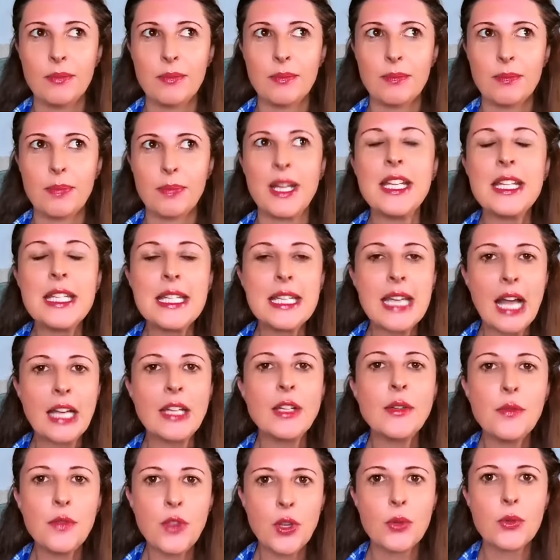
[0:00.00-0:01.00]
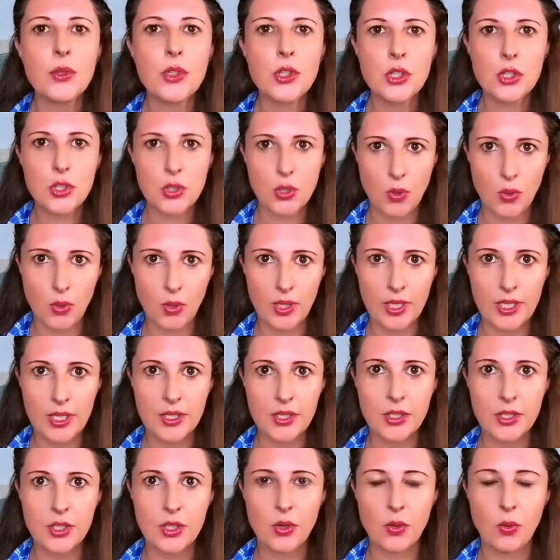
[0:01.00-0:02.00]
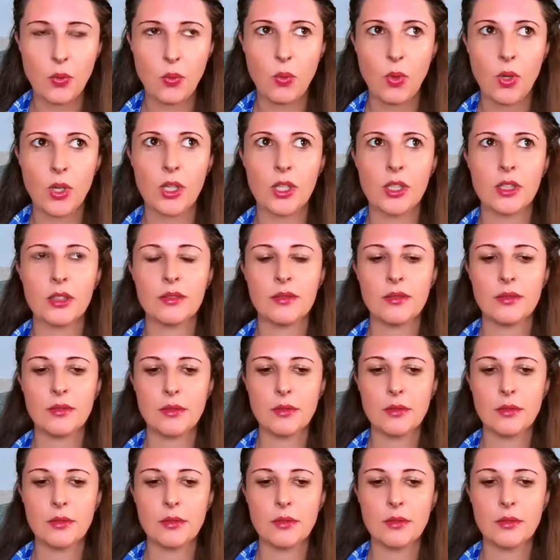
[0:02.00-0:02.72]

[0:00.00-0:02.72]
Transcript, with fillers: But none of those stories were